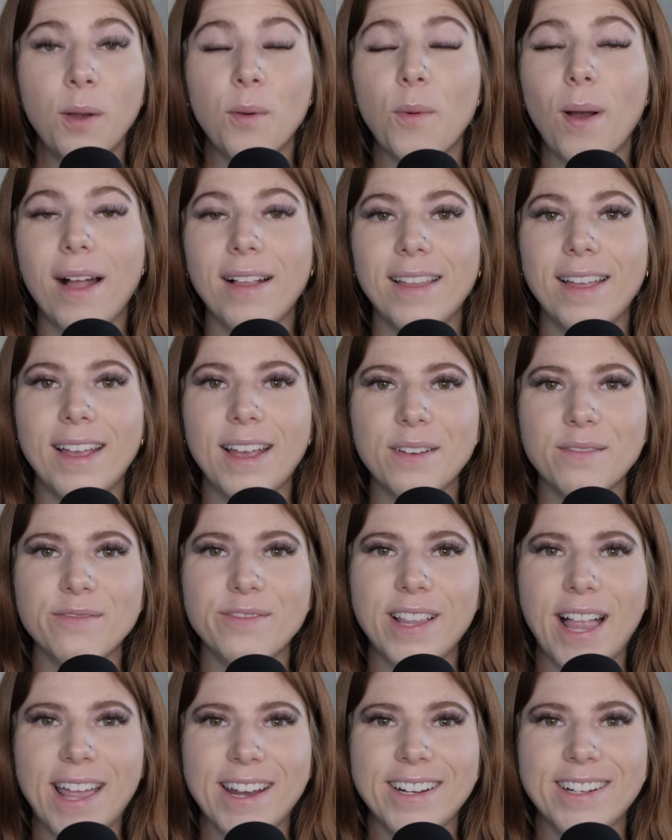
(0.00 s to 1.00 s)
While I am
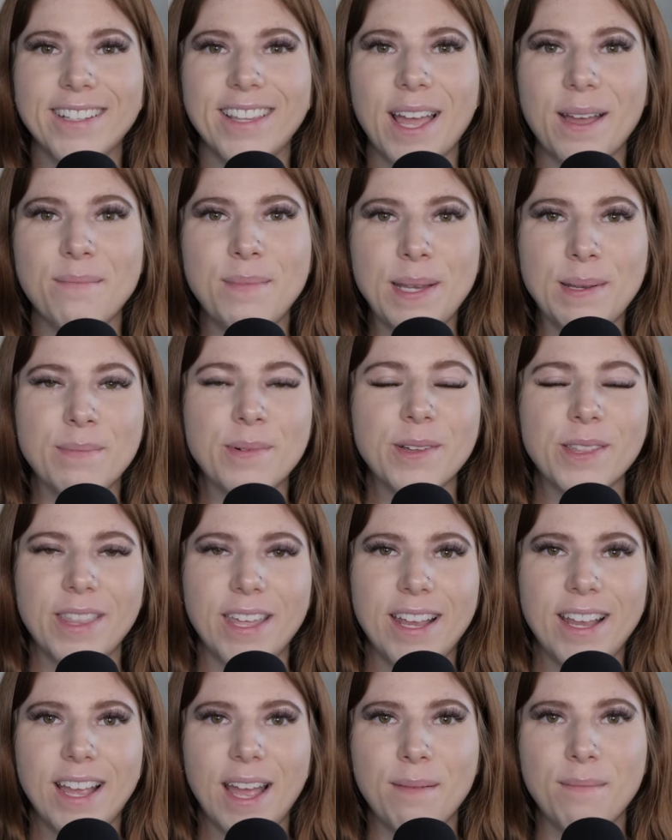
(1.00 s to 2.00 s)
flattered that people
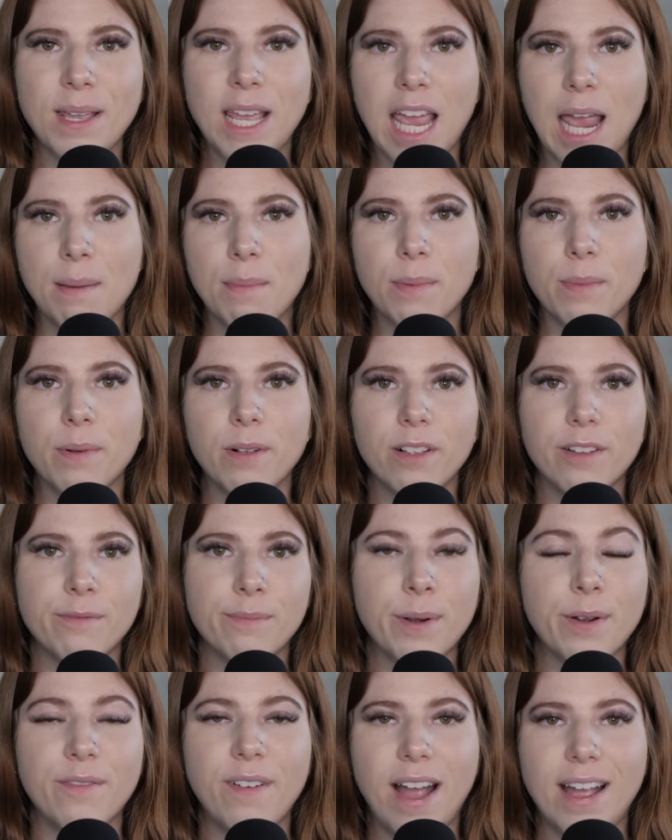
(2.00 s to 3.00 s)
think I'm capable of
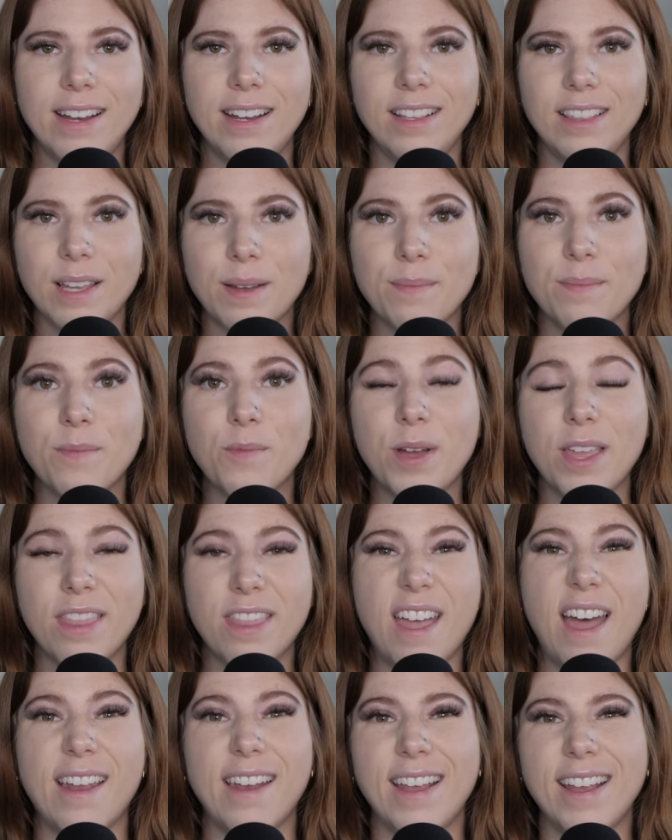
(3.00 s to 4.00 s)
providing them with
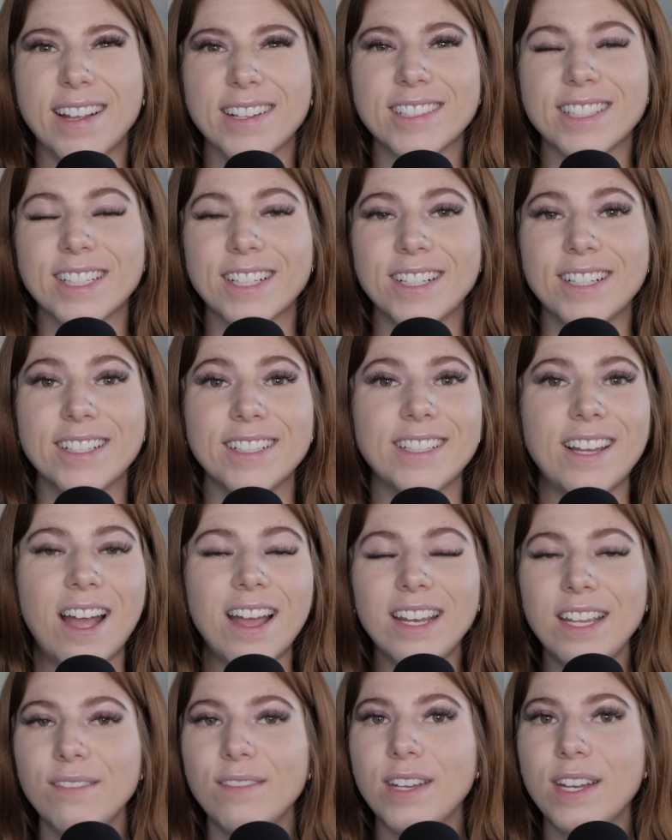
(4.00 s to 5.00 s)
that answer, not
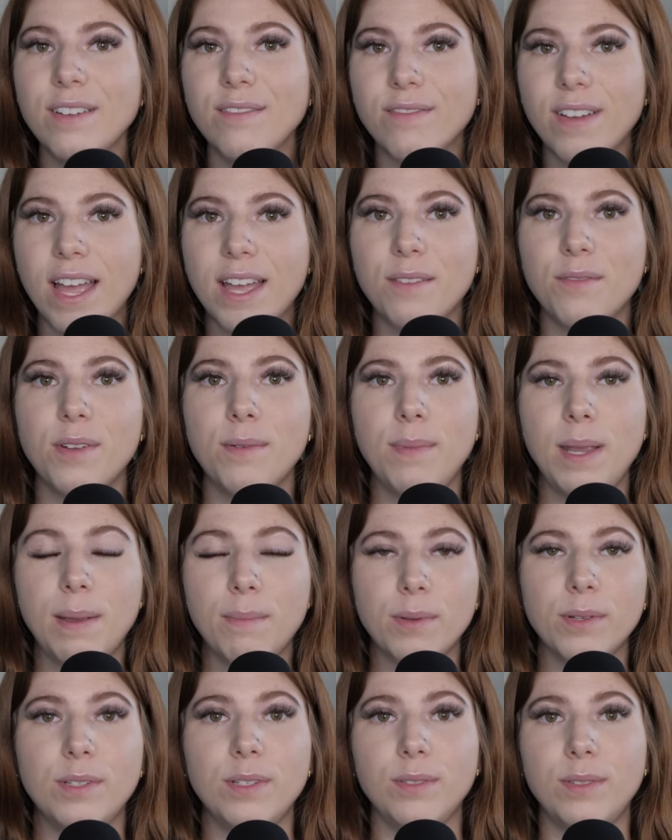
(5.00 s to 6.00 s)
even a vet would be
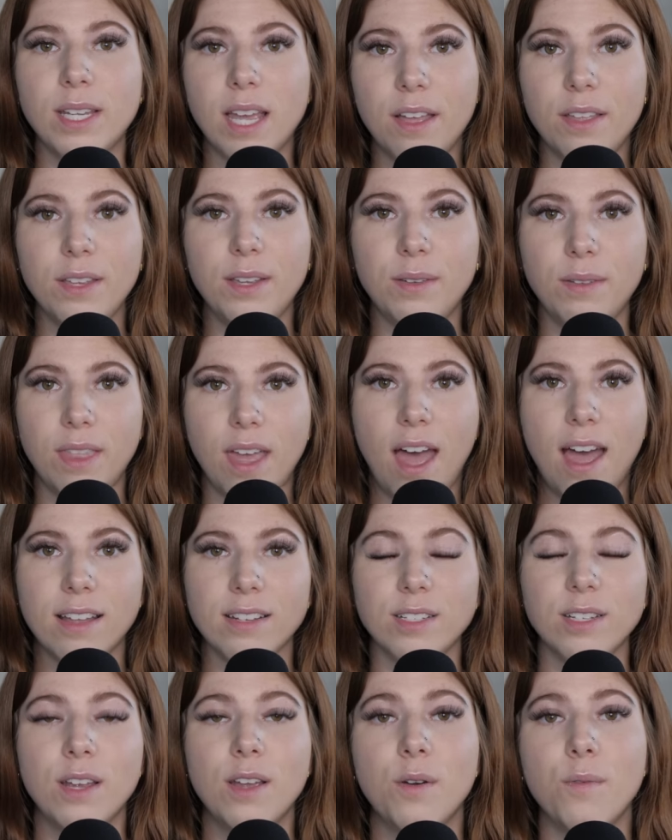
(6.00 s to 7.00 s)
able to tell you
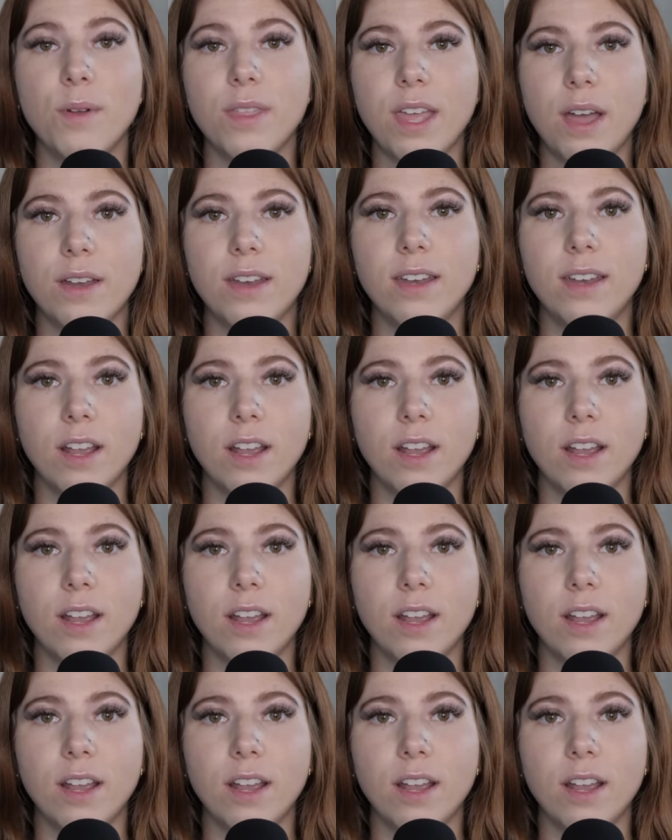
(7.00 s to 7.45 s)
that without a